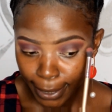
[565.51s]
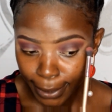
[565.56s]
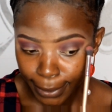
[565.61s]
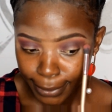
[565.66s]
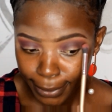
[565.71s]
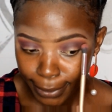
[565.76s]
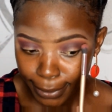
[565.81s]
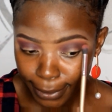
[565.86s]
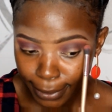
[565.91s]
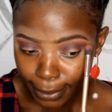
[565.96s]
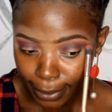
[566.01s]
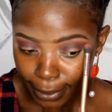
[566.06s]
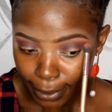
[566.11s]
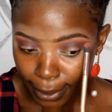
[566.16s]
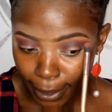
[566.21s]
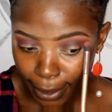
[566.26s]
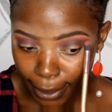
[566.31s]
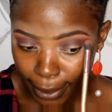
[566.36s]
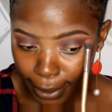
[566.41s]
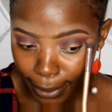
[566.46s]
So just
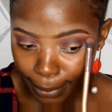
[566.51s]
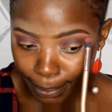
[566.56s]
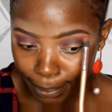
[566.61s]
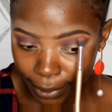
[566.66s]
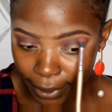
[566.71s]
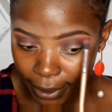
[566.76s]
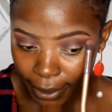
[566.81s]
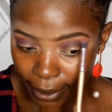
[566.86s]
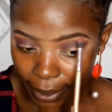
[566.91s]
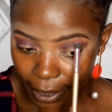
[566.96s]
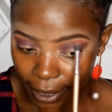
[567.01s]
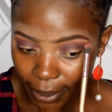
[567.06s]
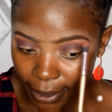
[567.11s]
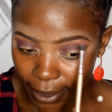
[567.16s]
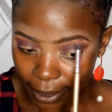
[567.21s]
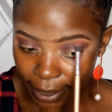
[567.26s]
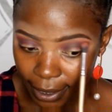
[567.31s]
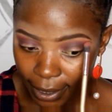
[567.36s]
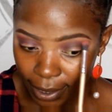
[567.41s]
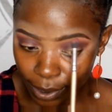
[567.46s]
put it here and
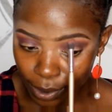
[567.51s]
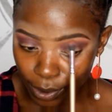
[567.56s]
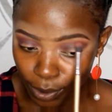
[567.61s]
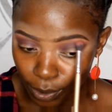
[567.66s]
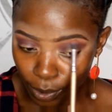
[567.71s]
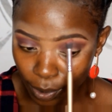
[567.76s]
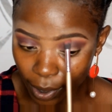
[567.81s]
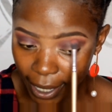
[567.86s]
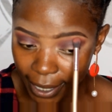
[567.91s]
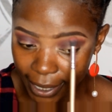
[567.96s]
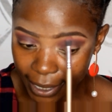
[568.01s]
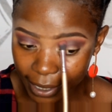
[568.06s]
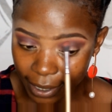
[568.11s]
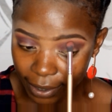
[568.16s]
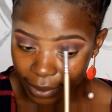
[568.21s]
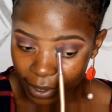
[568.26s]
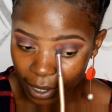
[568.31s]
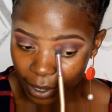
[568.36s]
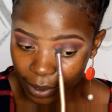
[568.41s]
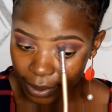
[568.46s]
just swirl it
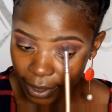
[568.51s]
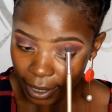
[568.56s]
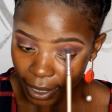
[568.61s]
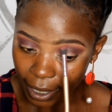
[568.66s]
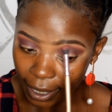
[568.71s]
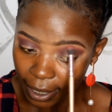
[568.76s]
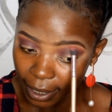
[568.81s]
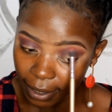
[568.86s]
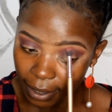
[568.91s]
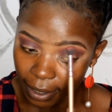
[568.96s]
around, like